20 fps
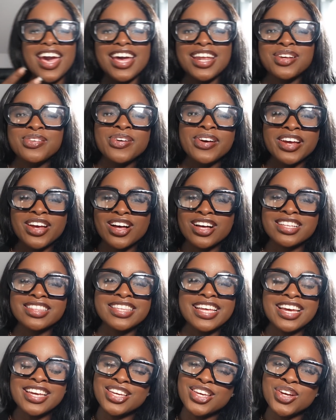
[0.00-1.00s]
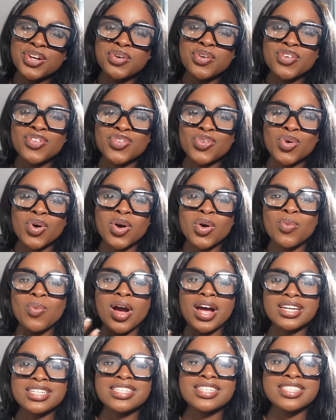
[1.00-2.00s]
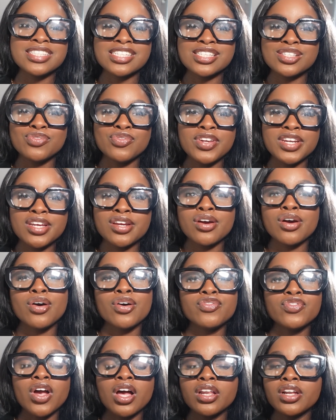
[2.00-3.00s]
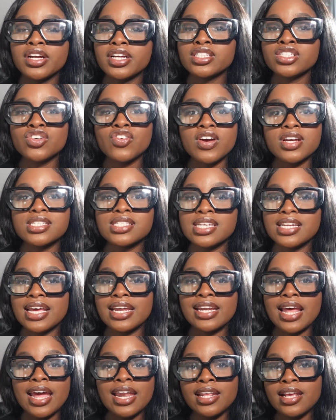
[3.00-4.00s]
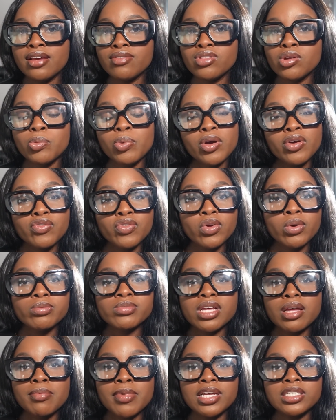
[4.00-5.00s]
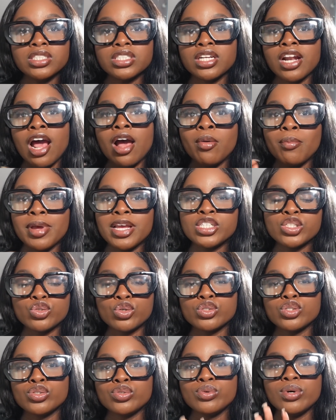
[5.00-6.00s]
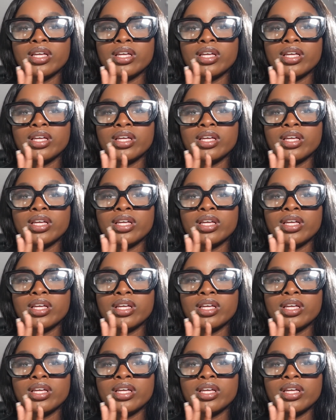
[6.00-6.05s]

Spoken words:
Anyway, y'all, thank you for watching this video. If y'all are interested in any of the perfumes I mentioned, I'll make sure to